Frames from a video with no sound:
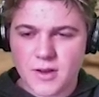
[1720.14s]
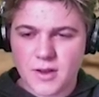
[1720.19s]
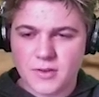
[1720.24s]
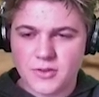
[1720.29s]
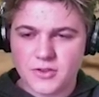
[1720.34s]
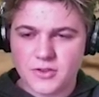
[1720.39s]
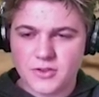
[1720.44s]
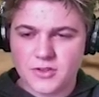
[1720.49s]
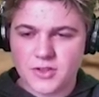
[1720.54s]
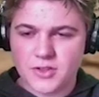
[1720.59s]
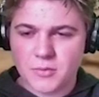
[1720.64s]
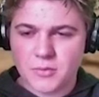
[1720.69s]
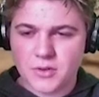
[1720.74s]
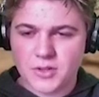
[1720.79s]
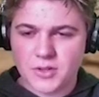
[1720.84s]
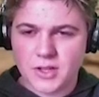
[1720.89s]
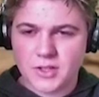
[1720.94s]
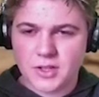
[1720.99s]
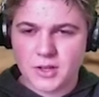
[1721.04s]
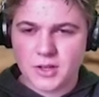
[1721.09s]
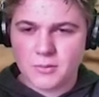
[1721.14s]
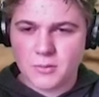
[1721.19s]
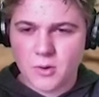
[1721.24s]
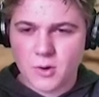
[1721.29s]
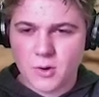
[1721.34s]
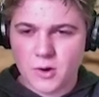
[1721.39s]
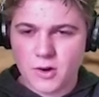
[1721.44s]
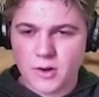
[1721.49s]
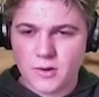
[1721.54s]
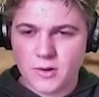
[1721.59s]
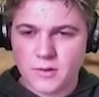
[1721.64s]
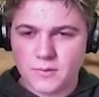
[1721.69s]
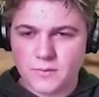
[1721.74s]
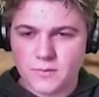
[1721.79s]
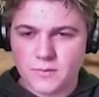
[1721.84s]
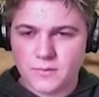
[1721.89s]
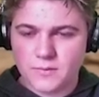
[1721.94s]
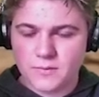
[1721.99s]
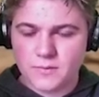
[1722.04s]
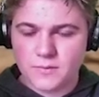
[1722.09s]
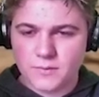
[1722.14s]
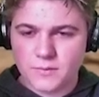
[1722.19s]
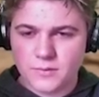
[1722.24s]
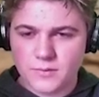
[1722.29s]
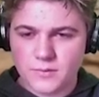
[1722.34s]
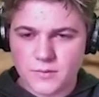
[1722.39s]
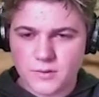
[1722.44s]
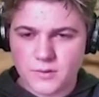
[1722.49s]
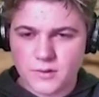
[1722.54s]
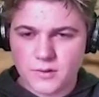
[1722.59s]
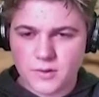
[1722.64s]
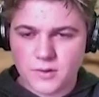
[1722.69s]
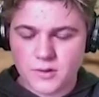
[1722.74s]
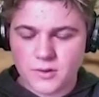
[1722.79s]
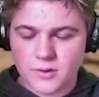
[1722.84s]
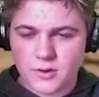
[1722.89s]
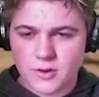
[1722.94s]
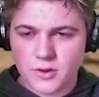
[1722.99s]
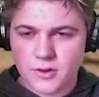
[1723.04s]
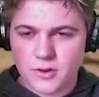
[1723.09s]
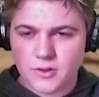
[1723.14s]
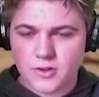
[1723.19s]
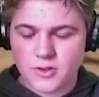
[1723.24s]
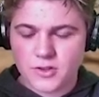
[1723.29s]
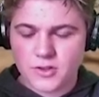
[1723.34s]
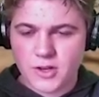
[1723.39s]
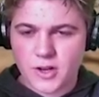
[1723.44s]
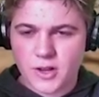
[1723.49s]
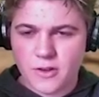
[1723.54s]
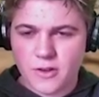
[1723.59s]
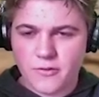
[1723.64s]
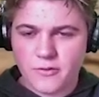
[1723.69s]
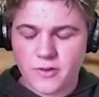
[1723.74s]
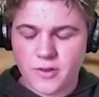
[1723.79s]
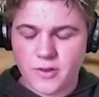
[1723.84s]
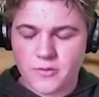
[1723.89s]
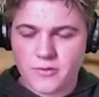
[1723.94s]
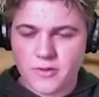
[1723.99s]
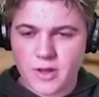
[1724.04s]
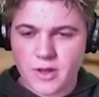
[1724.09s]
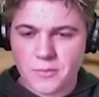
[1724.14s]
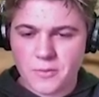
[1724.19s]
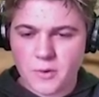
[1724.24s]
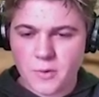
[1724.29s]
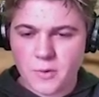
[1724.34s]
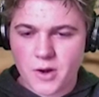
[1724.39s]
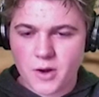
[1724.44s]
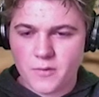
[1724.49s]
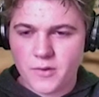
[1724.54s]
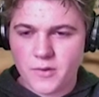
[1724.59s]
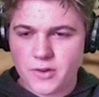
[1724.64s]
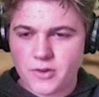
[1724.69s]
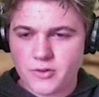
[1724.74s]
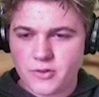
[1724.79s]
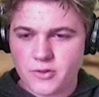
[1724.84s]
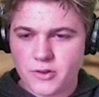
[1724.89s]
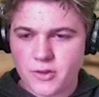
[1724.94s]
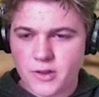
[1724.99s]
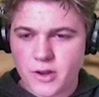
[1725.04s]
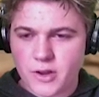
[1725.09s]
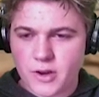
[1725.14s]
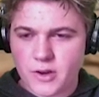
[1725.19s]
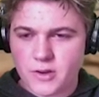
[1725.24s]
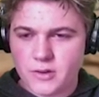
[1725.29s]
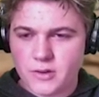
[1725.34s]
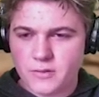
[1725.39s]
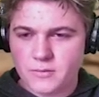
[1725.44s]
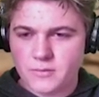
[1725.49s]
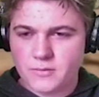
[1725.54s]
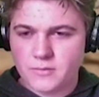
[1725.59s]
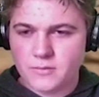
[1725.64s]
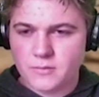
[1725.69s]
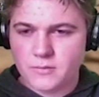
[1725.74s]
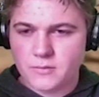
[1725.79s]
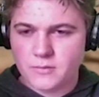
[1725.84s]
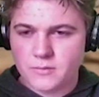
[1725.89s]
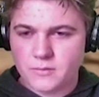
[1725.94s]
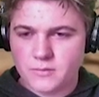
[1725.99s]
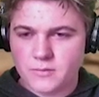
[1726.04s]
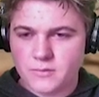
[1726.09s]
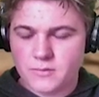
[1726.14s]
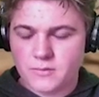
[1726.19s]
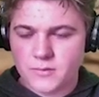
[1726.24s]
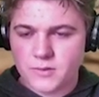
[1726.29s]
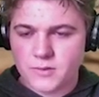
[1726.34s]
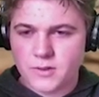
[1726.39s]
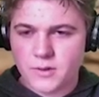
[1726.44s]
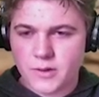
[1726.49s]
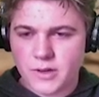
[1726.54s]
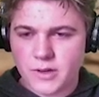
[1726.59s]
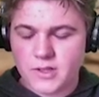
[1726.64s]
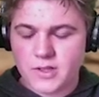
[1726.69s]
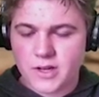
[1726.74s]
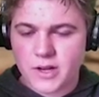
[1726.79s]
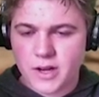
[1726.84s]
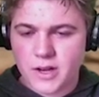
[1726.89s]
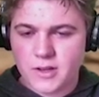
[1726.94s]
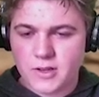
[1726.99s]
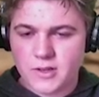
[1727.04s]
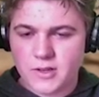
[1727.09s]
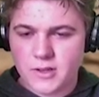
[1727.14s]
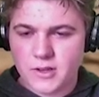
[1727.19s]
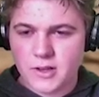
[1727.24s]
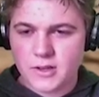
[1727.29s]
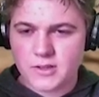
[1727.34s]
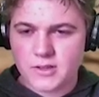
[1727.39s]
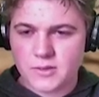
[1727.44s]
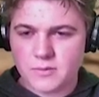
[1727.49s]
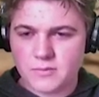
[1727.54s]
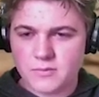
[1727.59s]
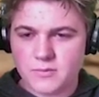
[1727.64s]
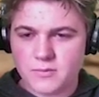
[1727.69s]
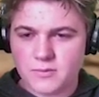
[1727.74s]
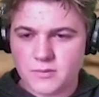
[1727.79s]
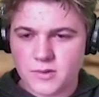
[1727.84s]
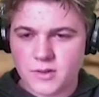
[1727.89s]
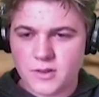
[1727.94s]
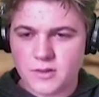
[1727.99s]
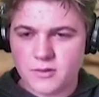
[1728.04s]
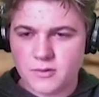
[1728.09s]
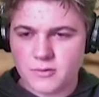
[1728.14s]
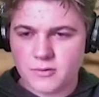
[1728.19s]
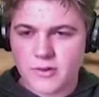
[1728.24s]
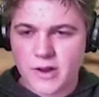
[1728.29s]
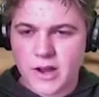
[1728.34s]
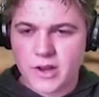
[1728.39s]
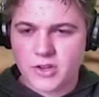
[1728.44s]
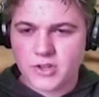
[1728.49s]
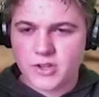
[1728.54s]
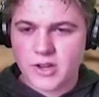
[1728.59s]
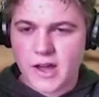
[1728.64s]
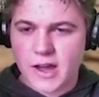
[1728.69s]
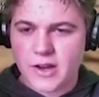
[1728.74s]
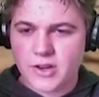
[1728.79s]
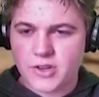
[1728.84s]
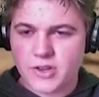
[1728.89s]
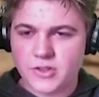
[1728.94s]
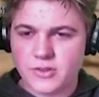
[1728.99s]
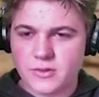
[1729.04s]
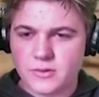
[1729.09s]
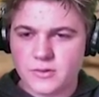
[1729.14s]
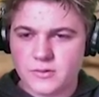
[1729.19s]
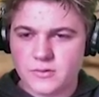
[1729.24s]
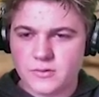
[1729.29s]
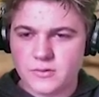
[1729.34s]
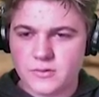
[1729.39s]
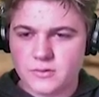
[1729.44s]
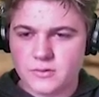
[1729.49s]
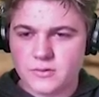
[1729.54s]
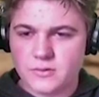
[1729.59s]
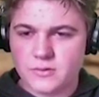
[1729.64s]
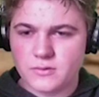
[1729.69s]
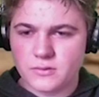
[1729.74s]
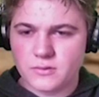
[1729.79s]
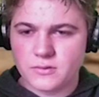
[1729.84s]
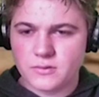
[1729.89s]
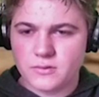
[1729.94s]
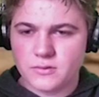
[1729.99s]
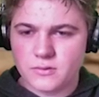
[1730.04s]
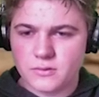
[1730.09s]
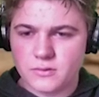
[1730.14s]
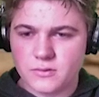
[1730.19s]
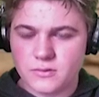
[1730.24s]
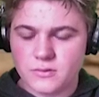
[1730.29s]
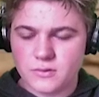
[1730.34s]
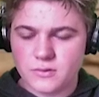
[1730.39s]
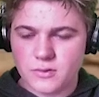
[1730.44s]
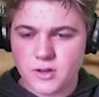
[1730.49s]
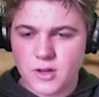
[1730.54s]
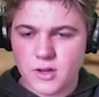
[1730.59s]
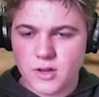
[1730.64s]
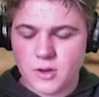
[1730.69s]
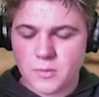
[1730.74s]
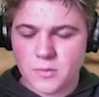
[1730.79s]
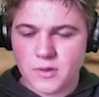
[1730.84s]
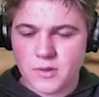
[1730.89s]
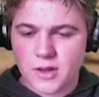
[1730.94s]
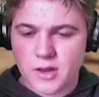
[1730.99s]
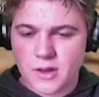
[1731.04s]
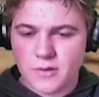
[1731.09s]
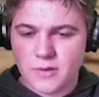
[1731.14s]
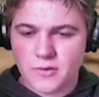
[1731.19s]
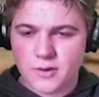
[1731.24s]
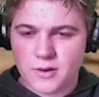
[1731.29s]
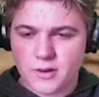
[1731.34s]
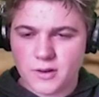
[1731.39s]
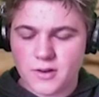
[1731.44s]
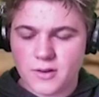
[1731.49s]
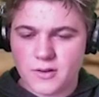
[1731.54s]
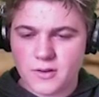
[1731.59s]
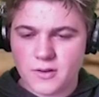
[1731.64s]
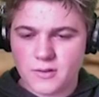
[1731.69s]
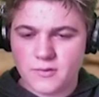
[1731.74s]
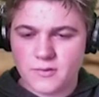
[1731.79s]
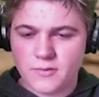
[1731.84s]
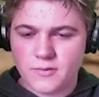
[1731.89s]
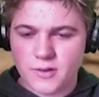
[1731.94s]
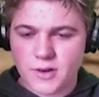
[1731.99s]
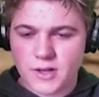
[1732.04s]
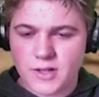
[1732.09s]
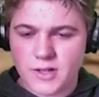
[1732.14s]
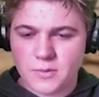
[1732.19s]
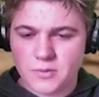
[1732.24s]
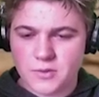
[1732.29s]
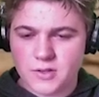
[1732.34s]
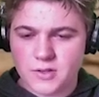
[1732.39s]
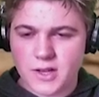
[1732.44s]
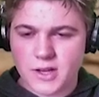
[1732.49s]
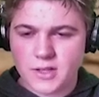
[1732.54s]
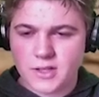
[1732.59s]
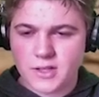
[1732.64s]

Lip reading: My ginseng protecting more. You're just gonna flip-flop your way to victory there. So I decided I need to take some rash action. Oh, but then I forgot to protect.